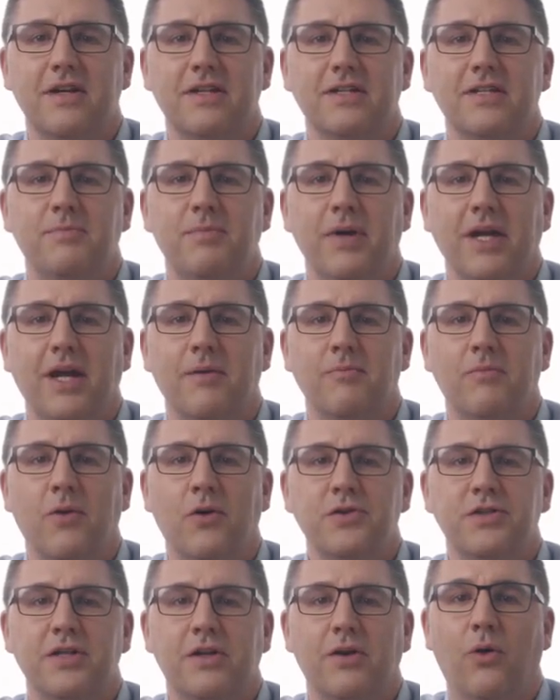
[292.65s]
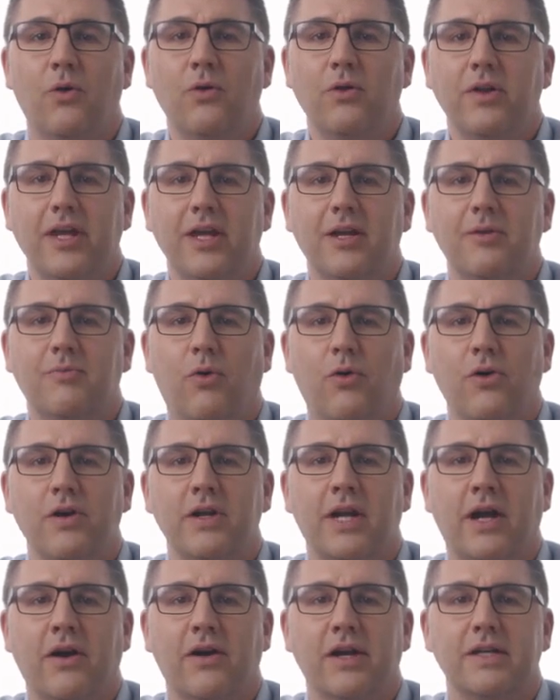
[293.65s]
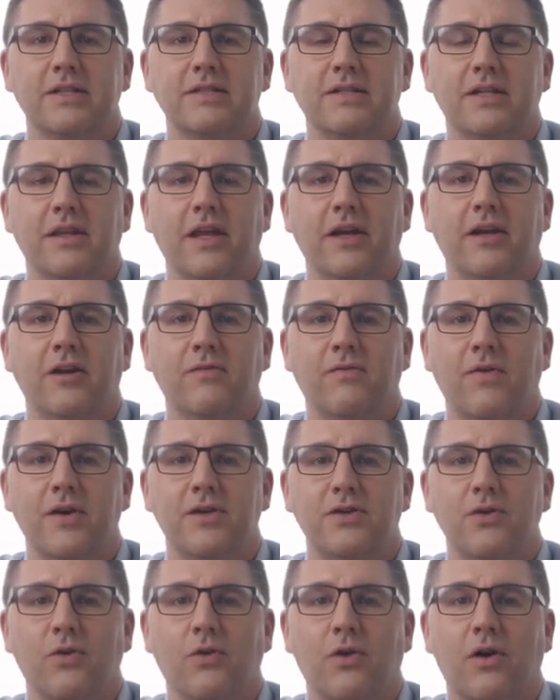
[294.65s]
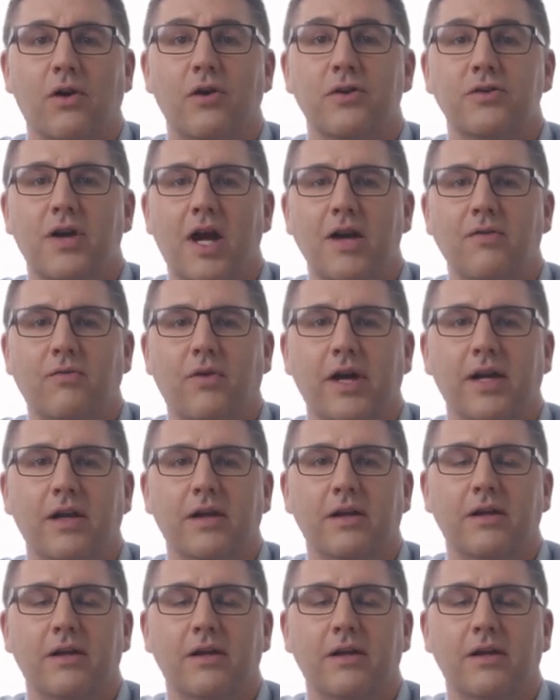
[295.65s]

to pick up motion only in important areas, like your front door or driveway.